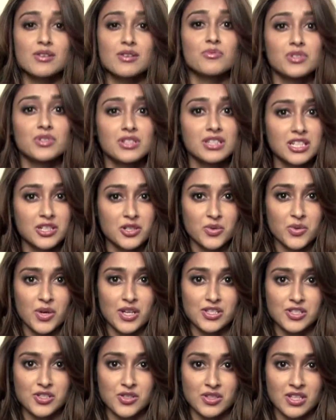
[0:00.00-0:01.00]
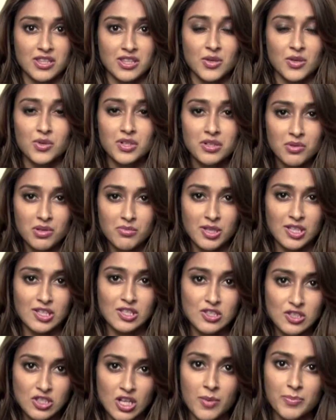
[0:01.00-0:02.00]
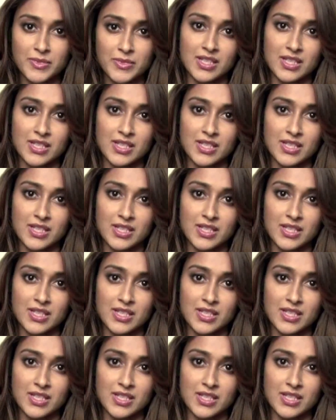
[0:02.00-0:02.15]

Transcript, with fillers: really request you that the only way we can stop